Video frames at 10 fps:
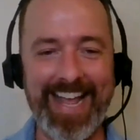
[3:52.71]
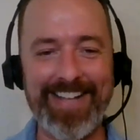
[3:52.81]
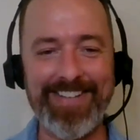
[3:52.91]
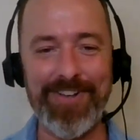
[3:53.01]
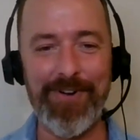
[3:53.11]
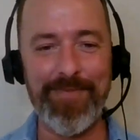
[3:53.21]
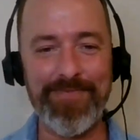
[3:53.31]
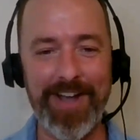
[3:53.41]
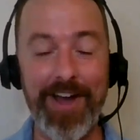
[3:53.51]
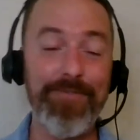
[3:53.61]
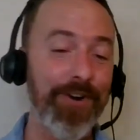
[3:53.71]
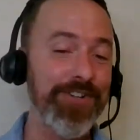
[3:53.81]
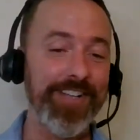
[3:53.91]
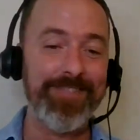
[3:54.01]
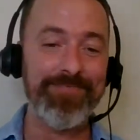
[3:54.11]
And so,
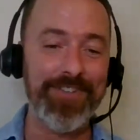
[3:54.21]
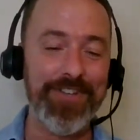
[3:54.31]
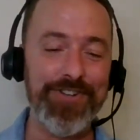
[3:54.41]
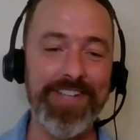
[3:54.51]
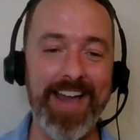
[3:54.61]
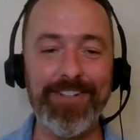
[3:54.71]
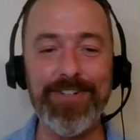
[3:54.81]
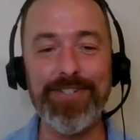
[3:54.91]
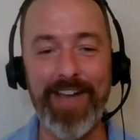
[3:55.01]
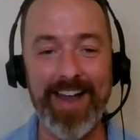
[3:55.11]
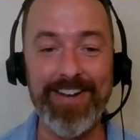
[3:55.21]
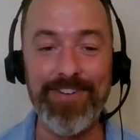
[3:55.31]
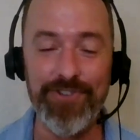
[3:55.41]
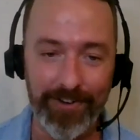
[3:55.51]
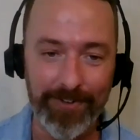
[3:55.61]
unfortunately, you just got to lose fat
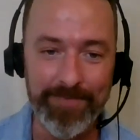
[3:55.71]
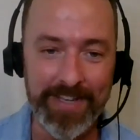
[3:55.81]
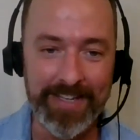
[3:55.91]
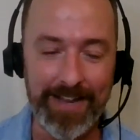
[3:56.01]
in general